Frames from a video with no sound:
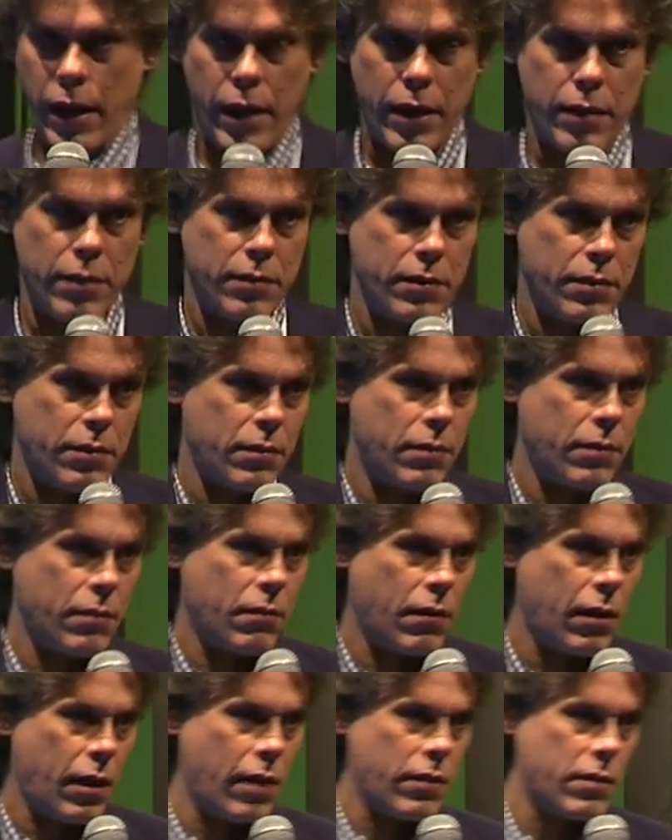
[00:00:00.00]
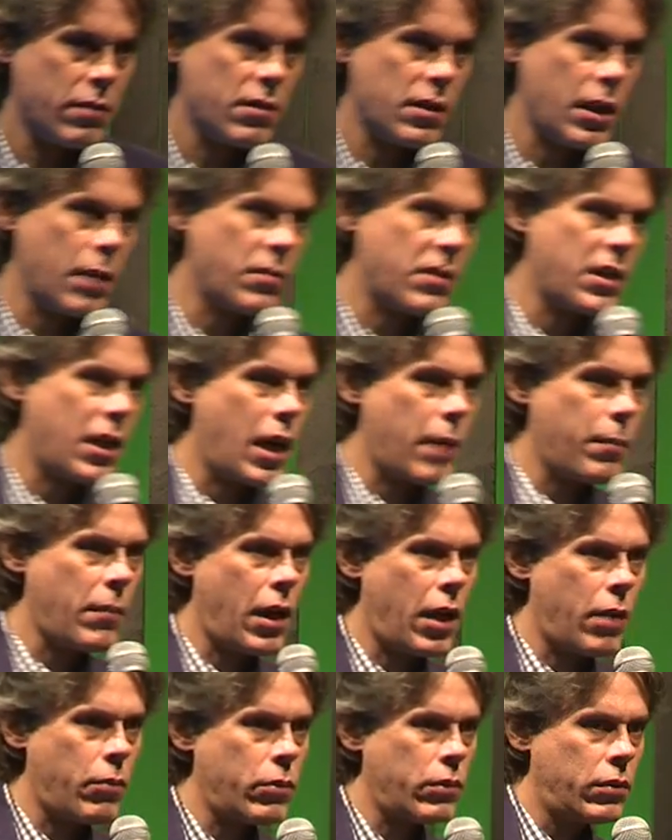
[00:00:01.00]
at the same
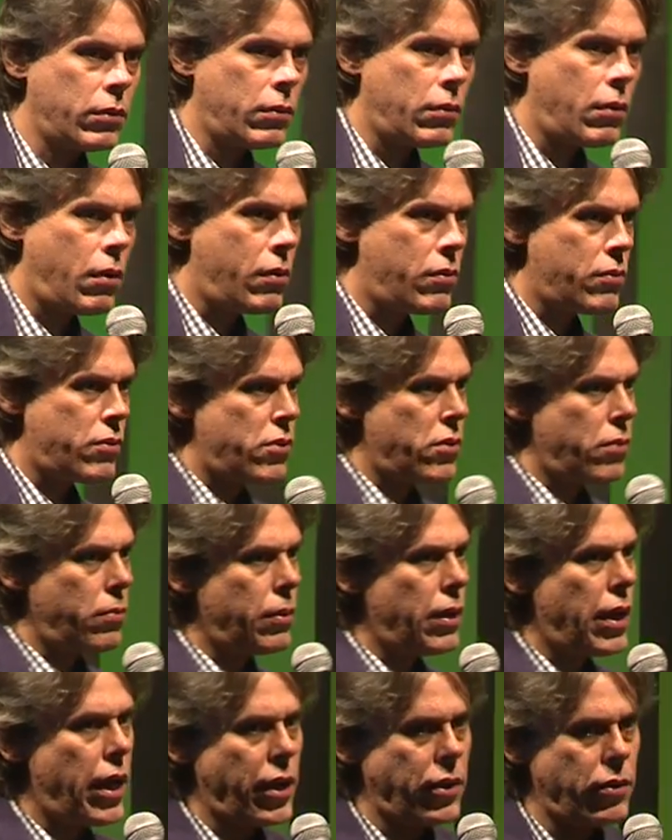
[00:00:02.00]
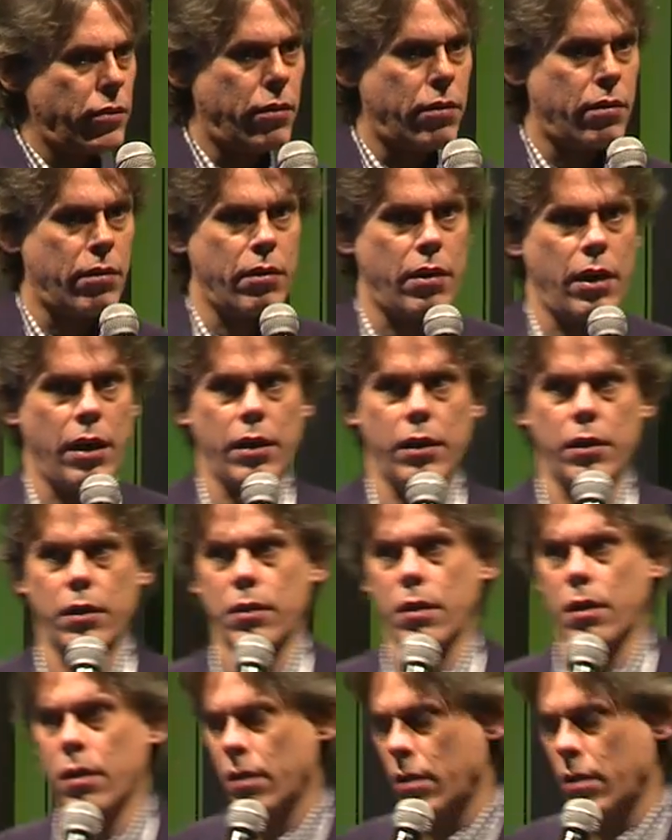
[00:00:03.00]
time, I would also like to thank